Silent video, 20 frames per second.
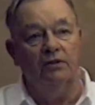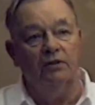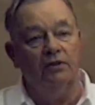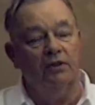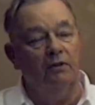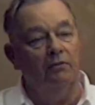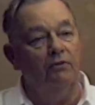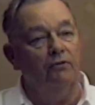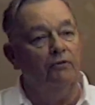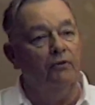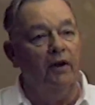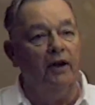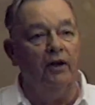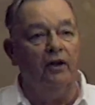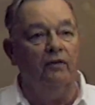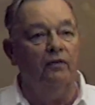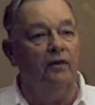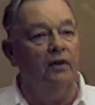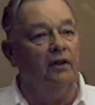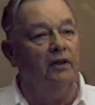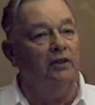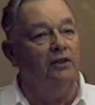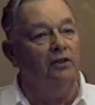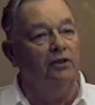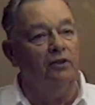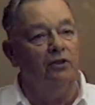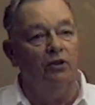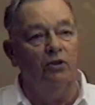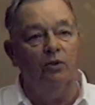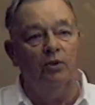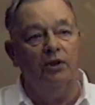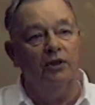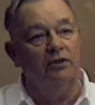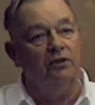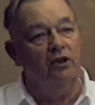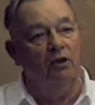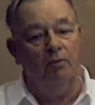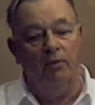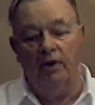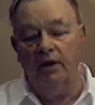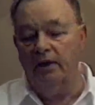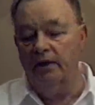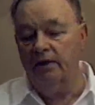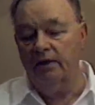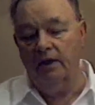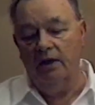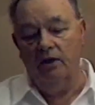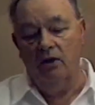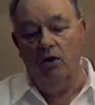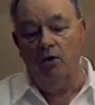some French village, where somebody said,